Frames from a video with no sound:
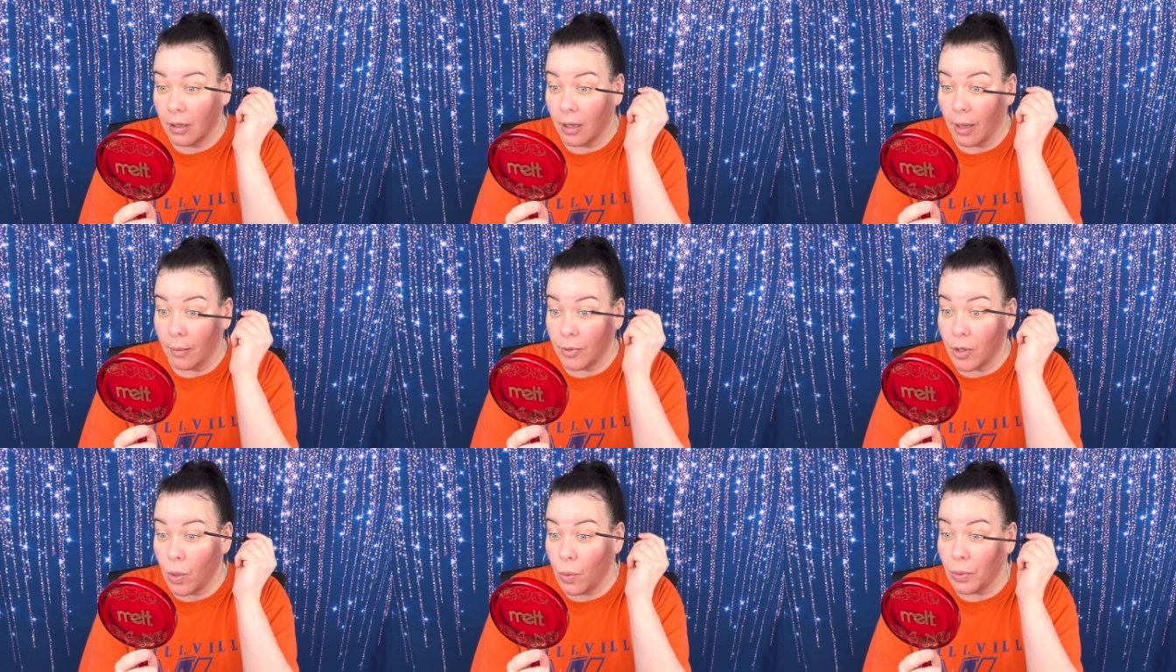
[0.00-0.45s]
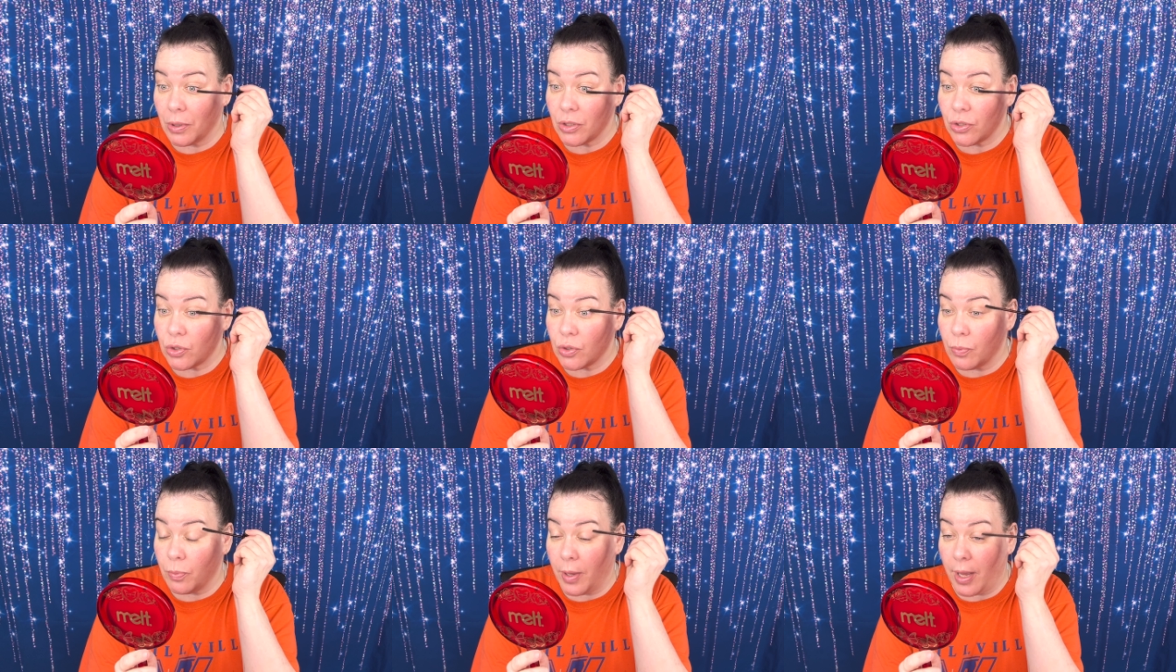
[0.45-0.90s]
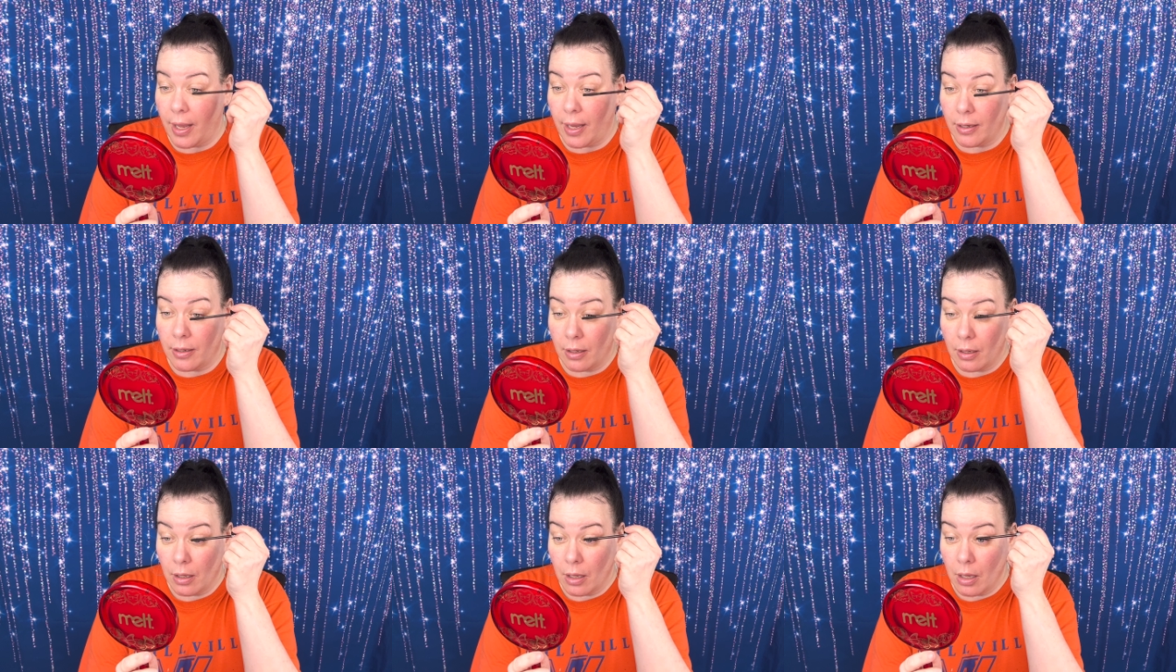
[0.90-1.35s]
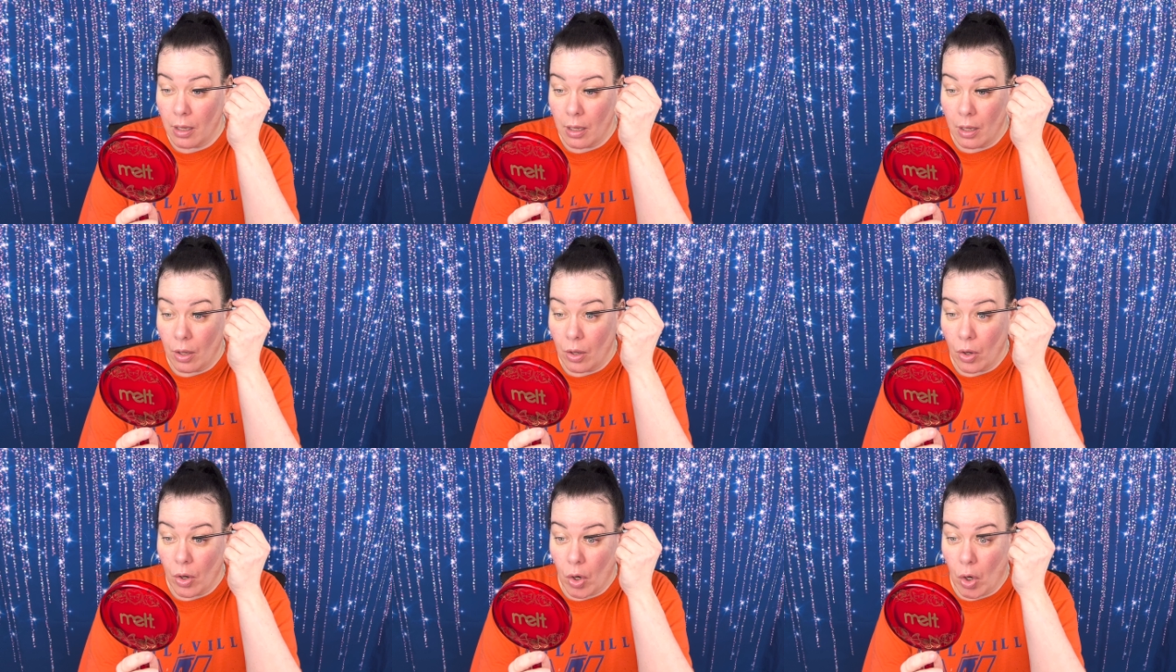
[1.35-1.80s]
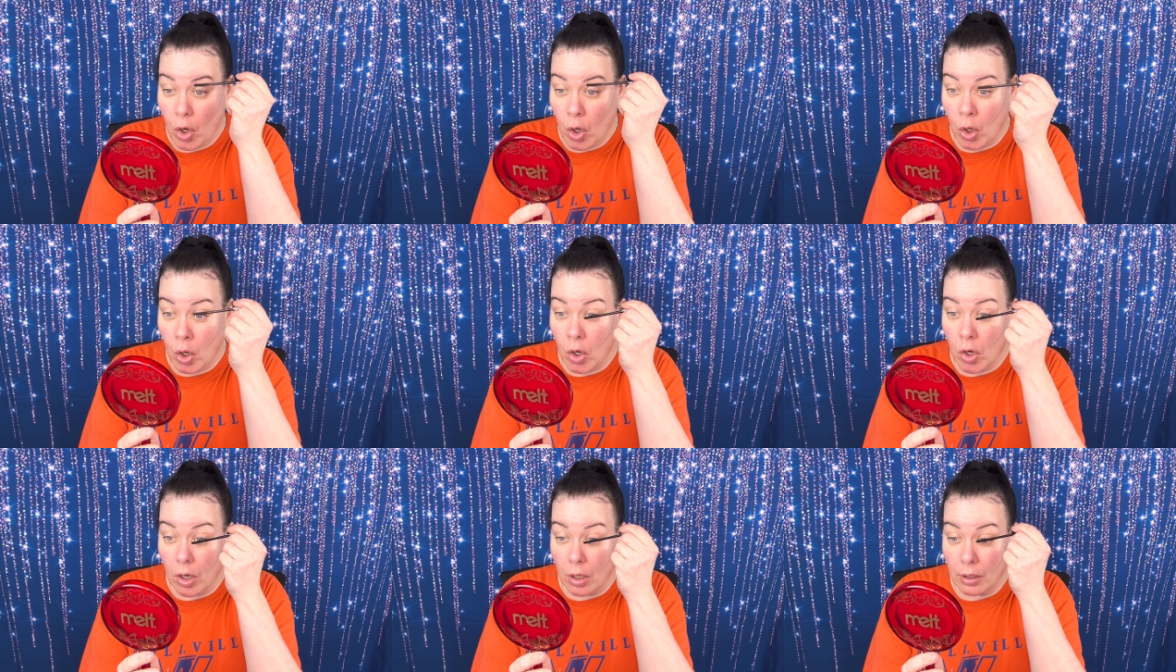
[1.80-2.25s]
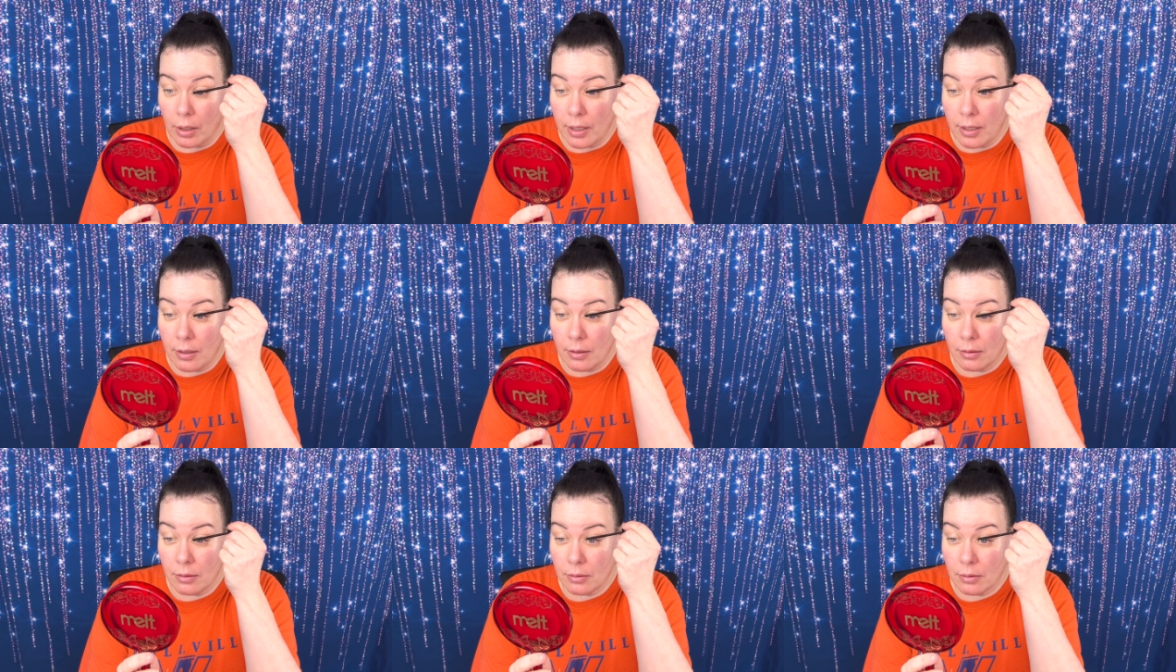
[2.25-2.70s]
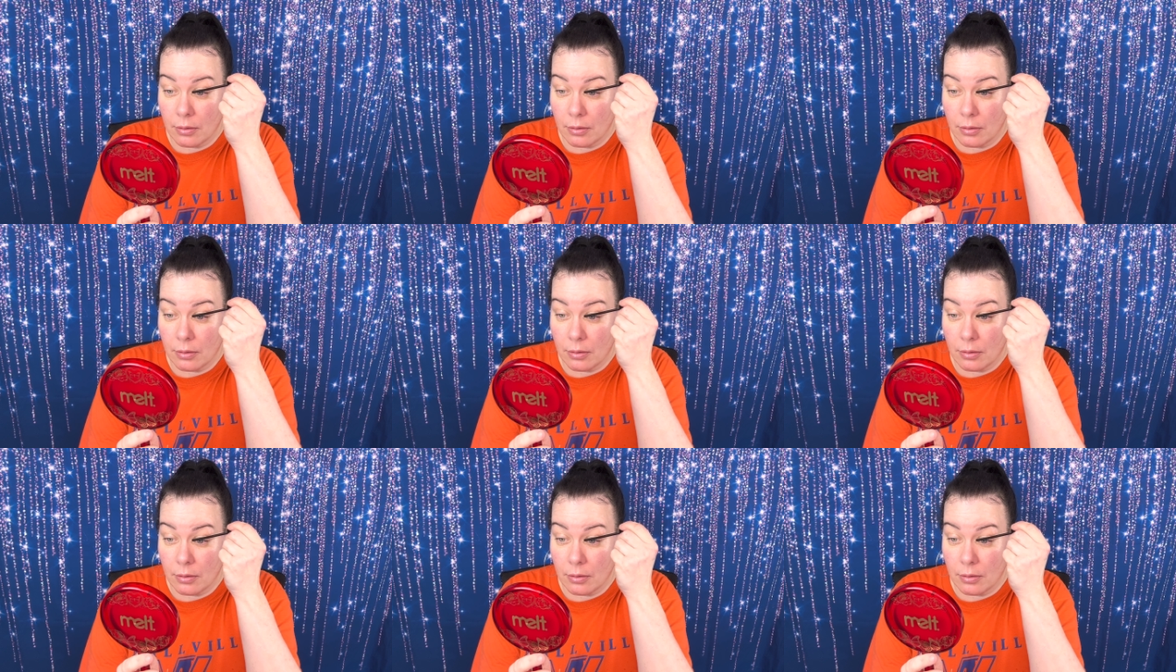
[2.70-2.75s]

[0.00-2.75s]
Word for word: I'm going to bed early.